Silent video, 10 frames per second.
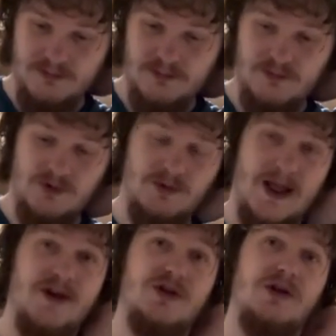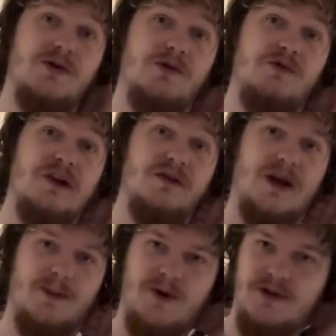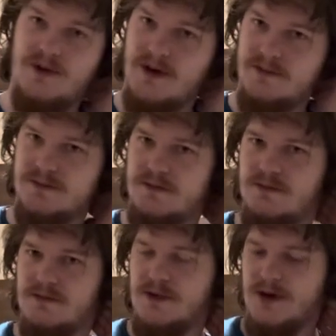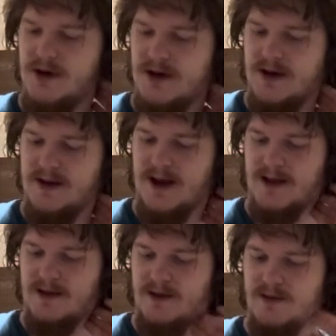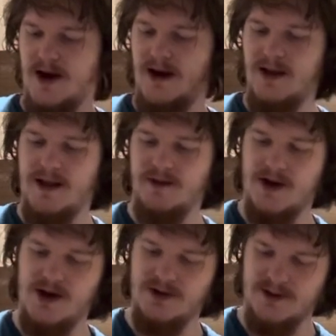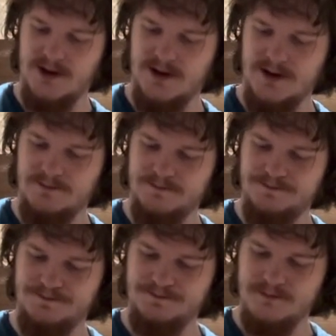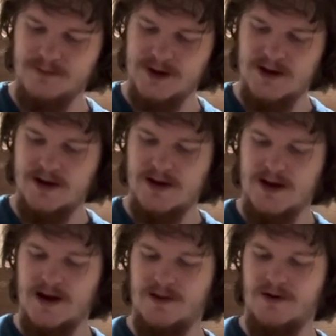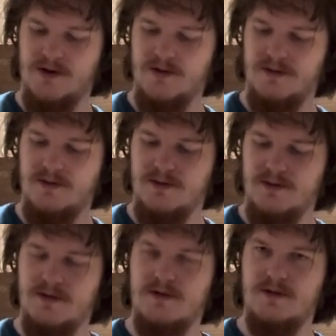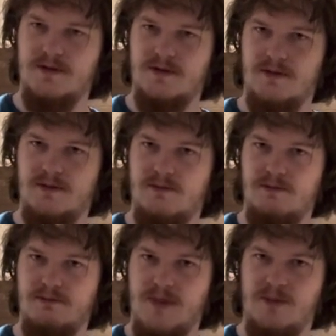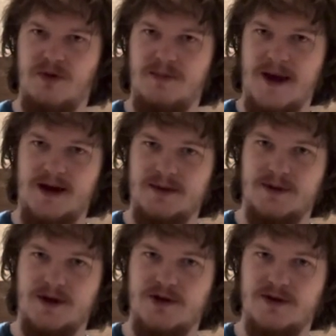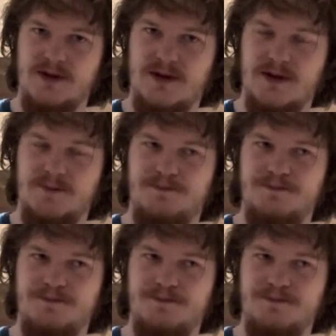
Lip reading: when actually using real-time rendering, is that their tile allocation system and their memory maximization system,